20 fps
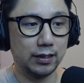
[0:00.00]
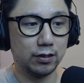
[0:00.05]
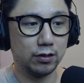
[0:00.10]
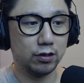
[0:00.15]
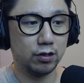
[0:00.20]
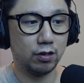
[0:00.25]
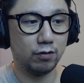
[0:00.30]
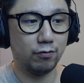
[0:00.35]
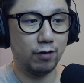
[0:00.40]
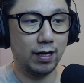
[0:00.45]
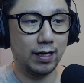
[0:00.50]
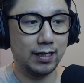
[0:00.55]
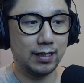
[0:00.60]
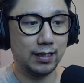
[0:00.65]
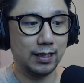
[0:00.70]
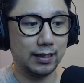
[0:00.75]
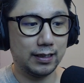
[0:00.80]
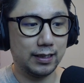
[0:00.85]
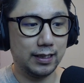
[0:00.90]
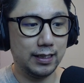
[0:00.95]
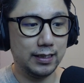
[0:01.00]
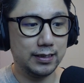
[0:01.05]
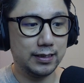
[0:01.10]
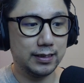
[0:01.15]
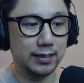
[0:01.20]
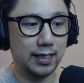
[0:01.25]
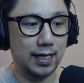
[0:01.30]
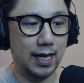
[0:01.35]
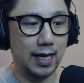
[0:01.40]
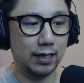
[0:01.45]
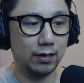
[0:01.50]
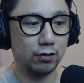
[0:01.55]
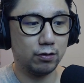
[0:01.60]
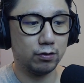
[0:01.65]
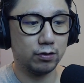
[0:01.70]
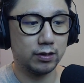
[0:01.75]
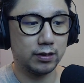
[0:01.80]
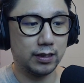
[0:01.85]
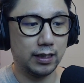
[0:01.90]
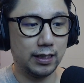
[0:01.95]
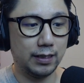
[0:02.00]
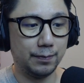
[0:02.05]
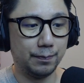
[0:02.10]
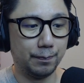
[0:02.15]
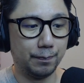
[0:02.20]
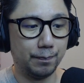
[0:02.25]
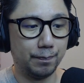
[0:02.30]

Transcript: So right click this, add to Steam.